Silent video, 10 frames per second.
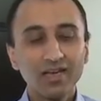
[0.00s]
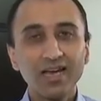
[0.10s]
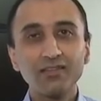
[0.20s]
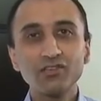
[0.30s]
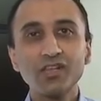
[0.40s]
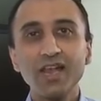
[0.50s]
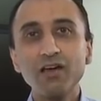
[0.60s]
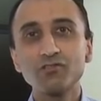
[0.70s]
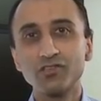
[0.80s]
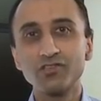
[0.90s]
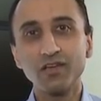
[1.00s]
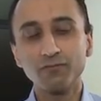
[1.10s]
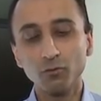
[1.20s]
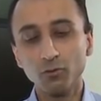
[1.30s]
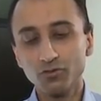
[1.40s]
And this allows us,
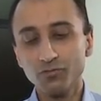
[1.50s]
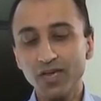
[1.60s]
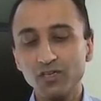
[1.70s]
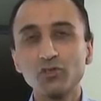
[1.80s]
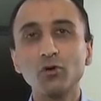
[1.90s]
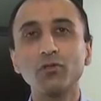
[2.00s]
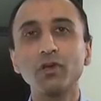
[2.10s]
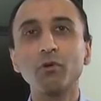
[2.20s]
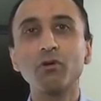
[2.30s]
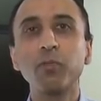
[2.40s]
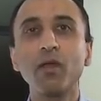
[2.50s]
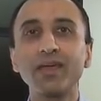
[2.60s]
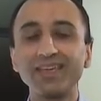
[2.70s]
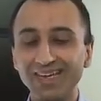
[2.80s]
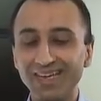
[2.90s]
therefore, to make sure that we're
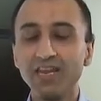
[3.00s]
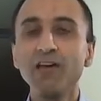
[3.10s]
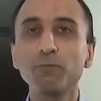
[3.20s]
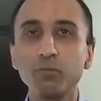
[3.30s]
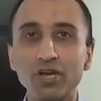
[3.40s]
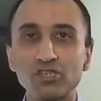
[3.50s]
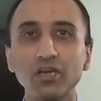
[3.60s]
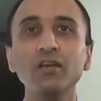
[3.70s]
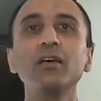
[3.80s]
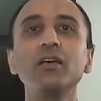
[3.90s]
applying enough pressure